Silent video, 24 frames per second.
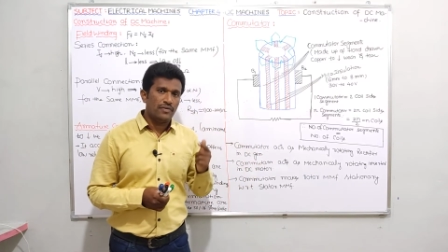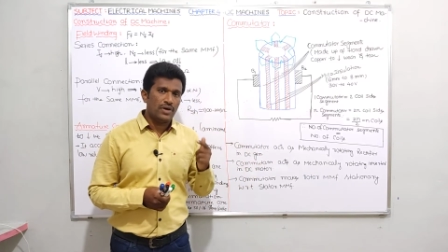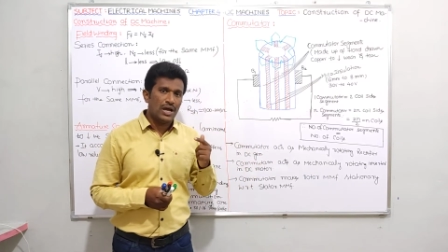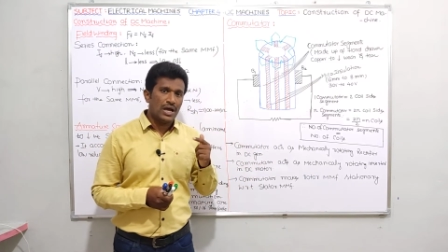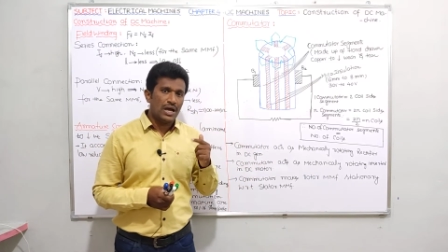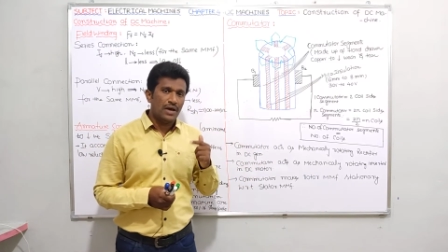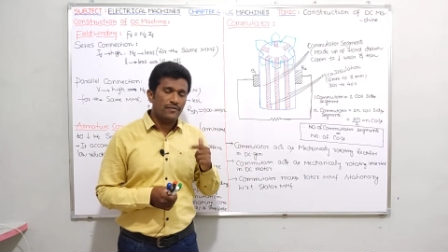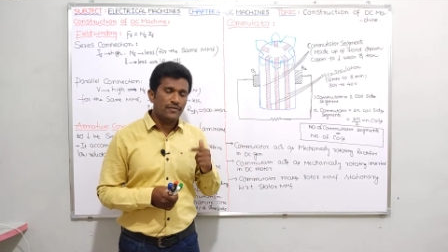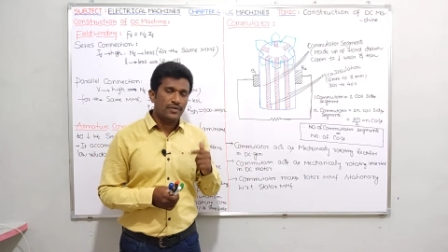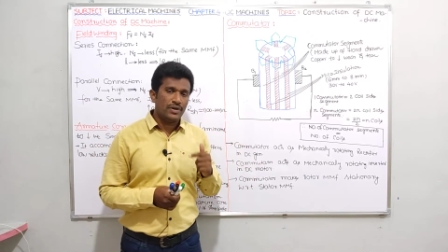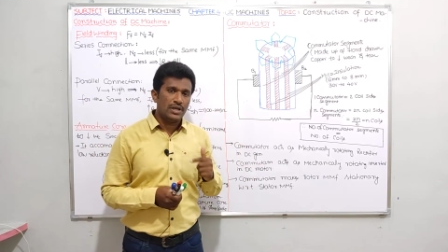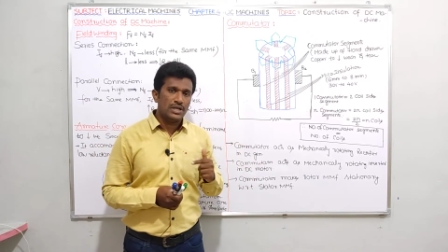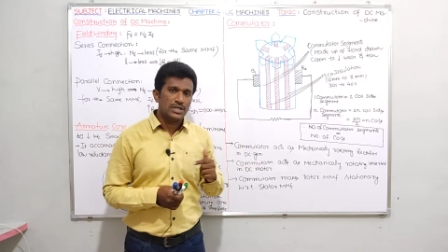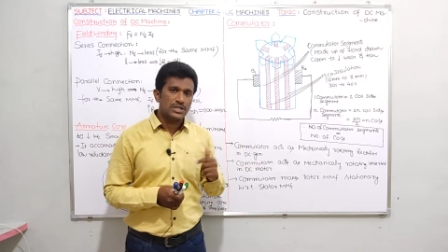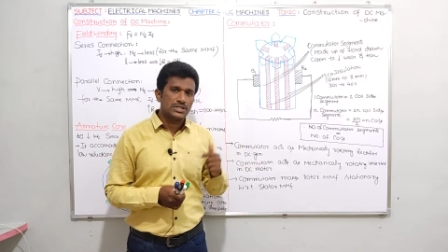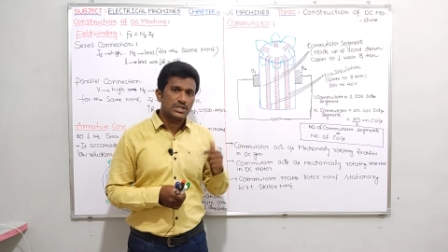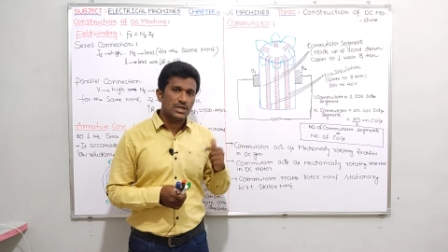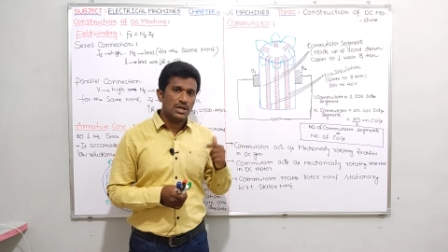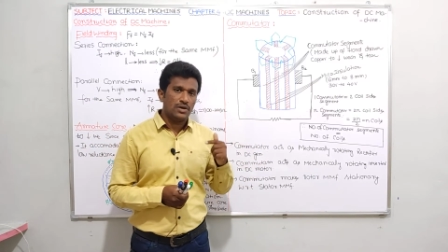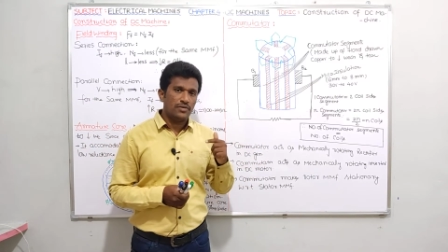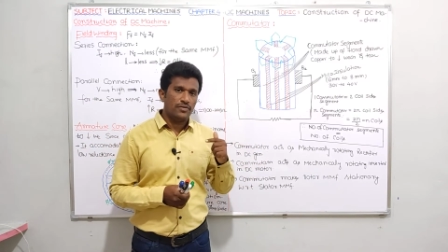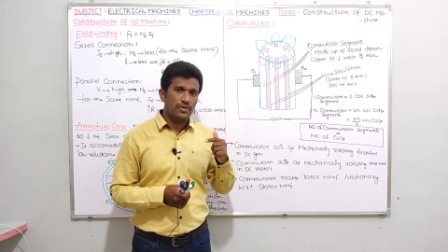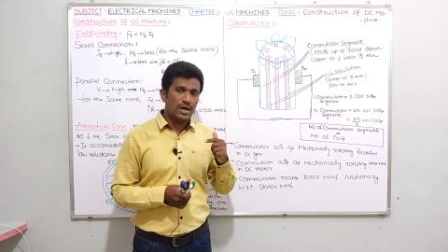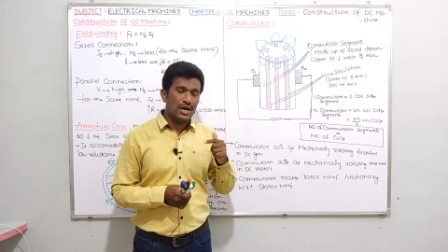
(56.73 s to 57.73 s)

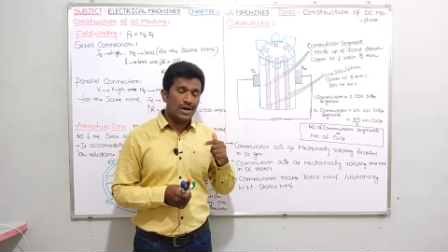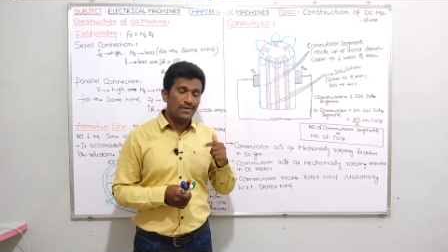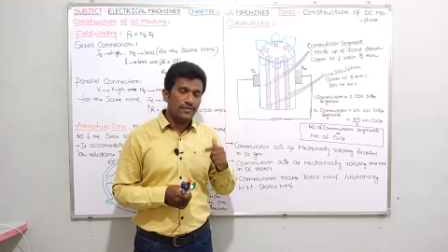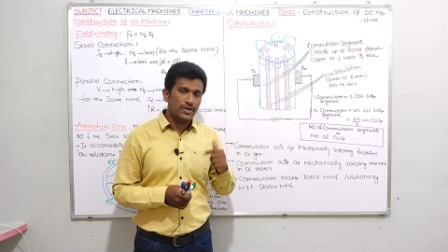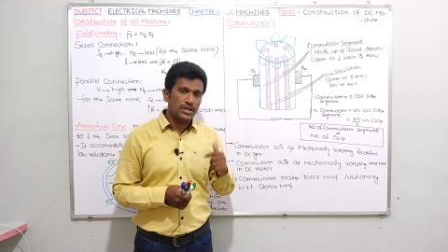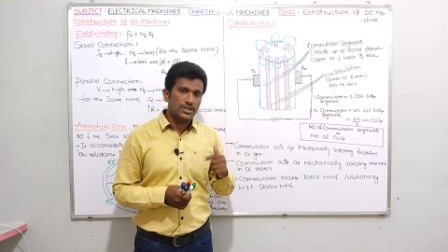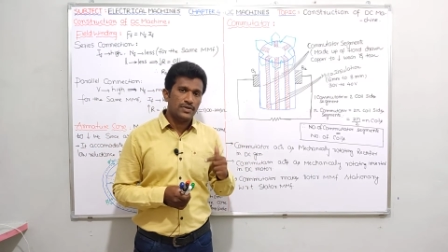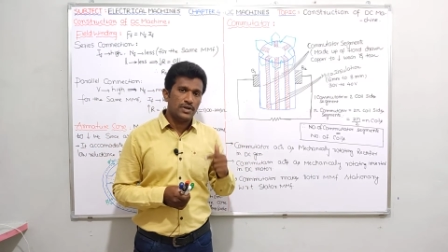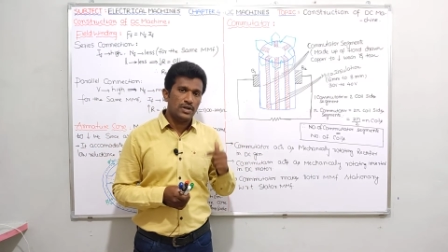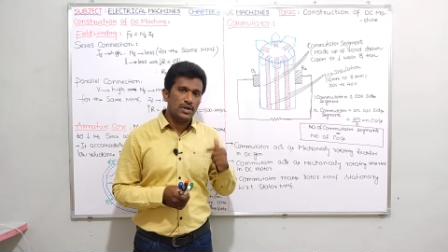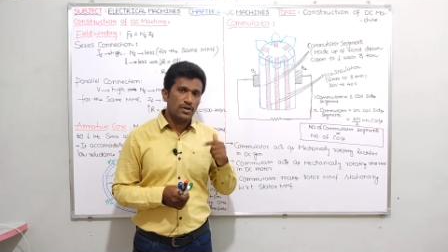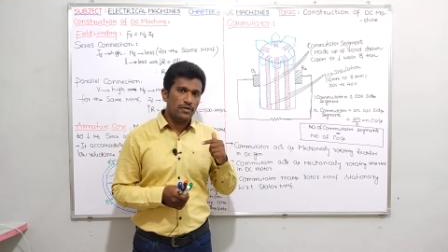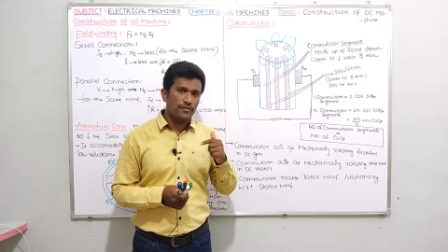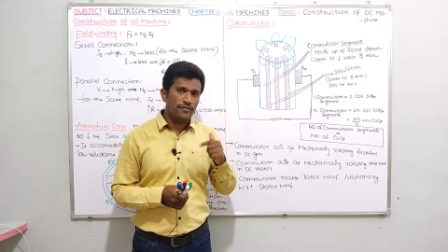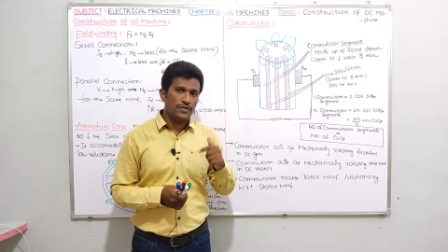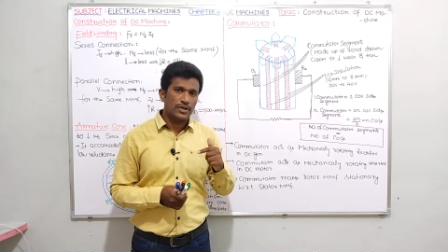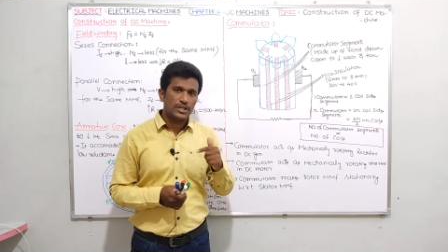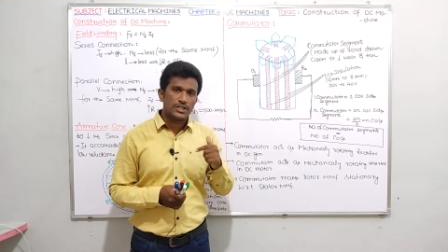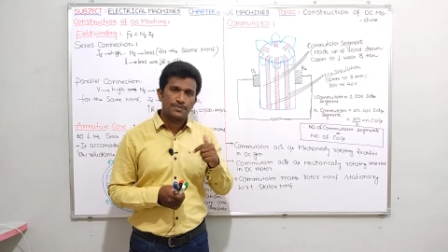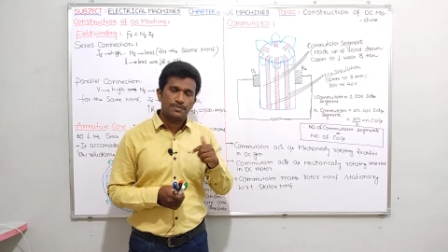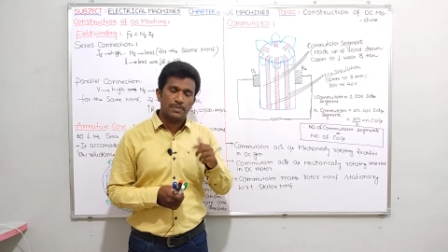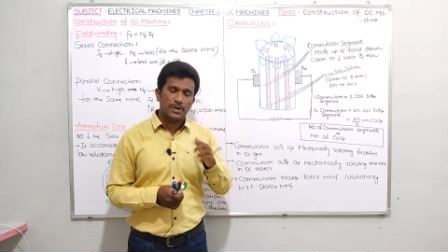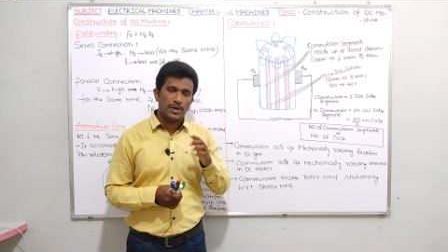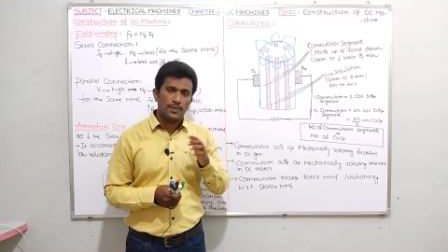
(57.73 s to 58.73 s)
average value of
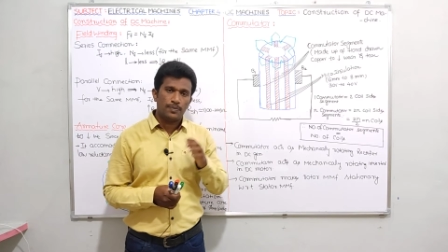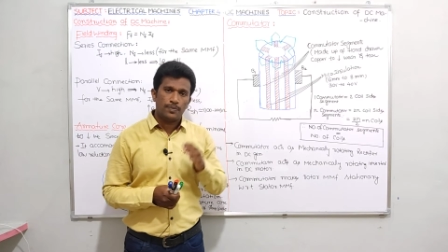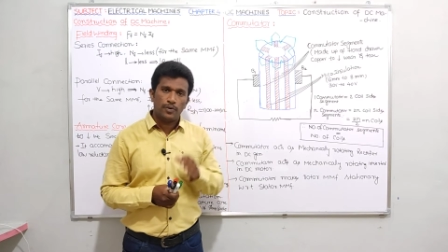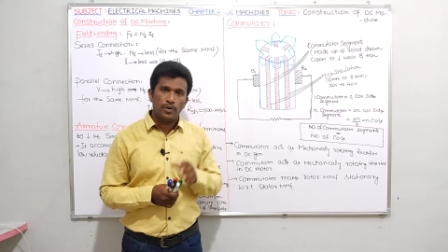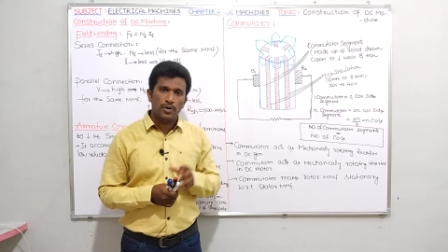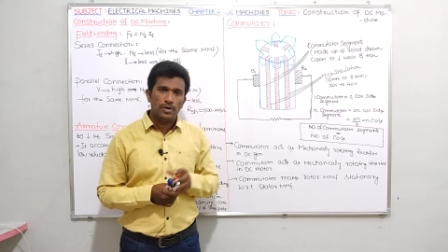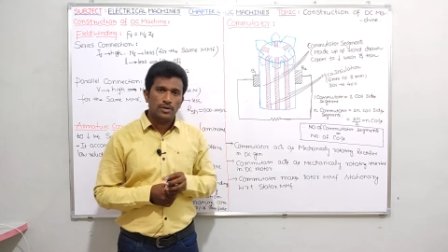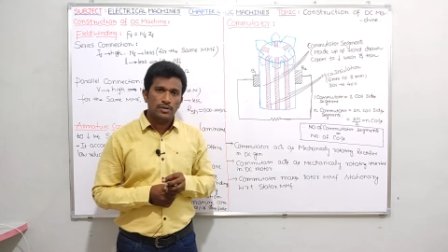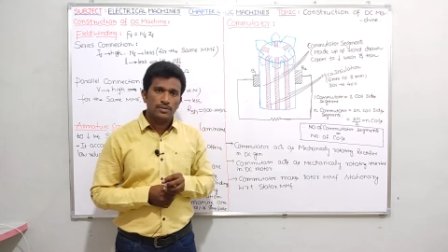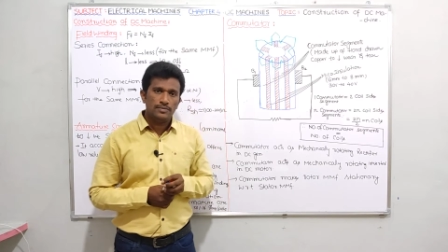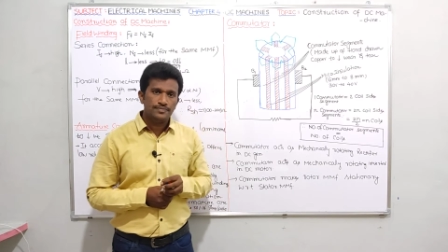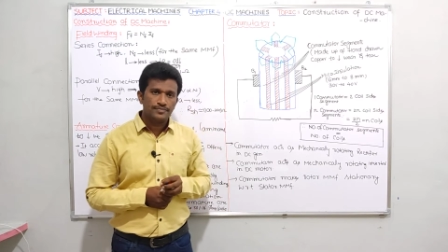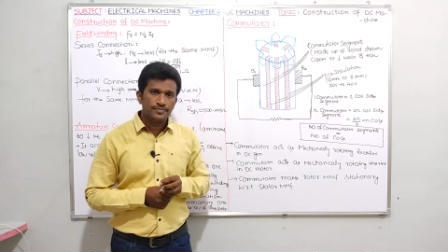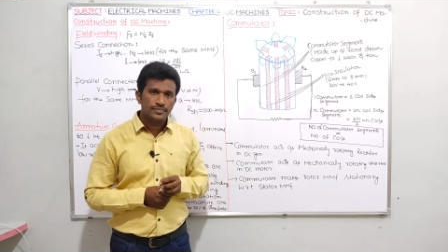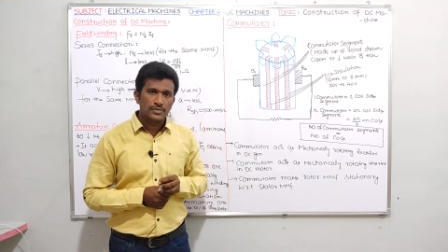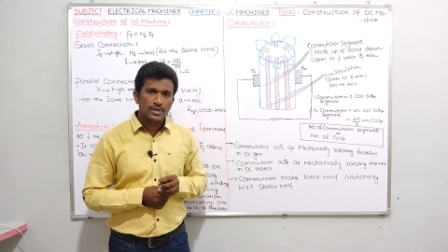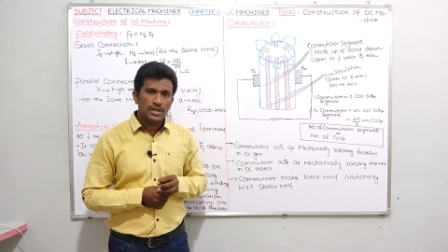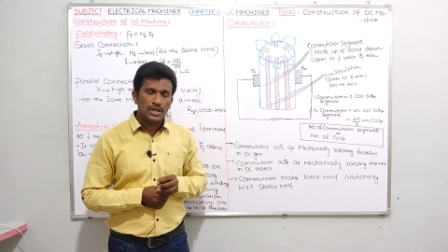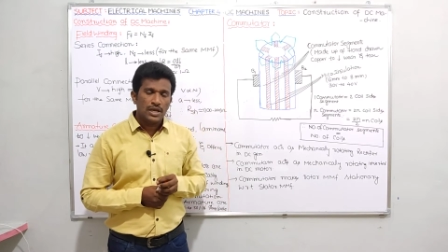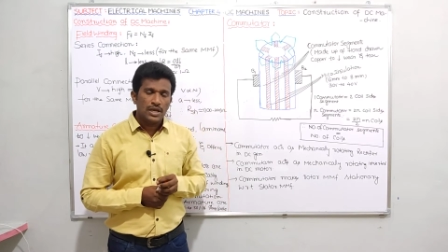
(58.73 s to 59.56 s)
flux per pole.